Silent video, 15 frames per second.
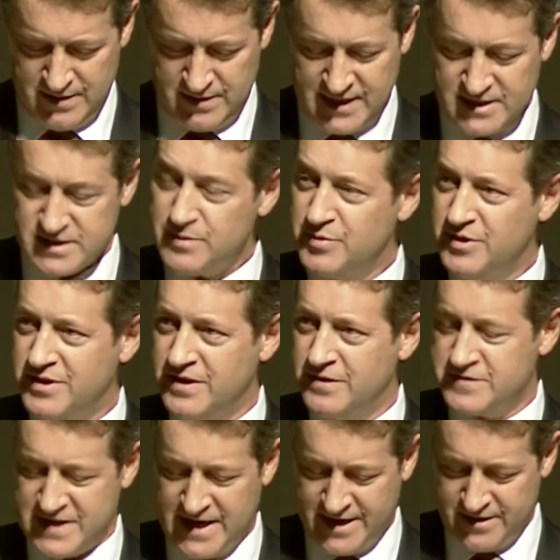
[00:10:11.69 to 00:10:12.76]
That's the beauty of
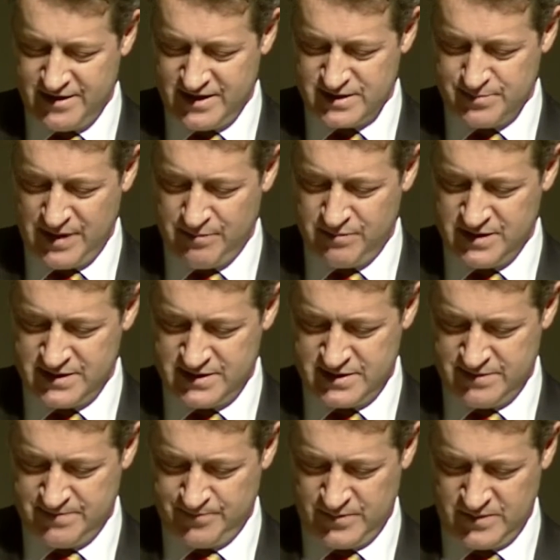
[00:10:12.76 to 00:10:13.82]
SACA and its members.
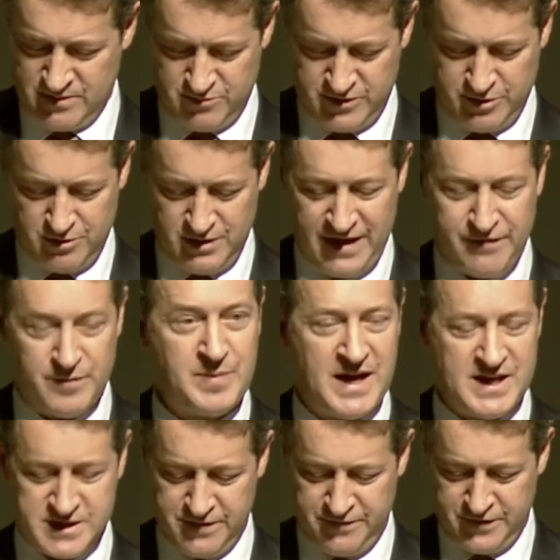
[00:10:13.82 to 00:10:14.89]
We all have a
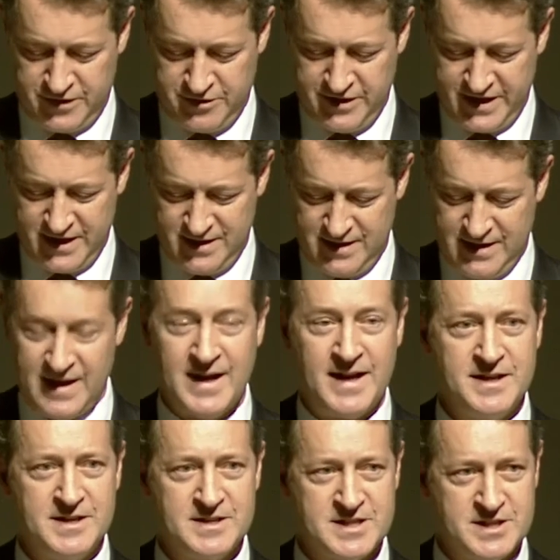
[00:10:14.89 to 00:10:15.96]
passion for cricket,
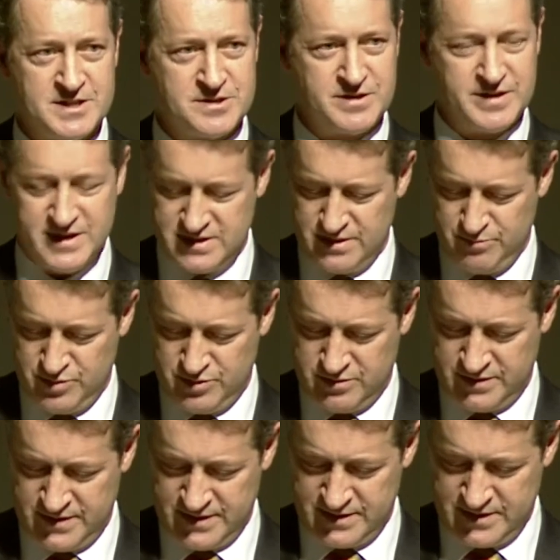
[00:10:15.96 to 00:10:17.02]
and its history is
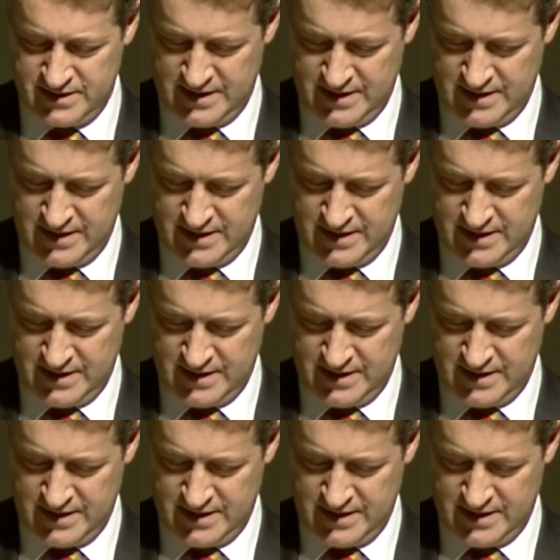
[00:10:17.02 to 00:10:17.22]
important.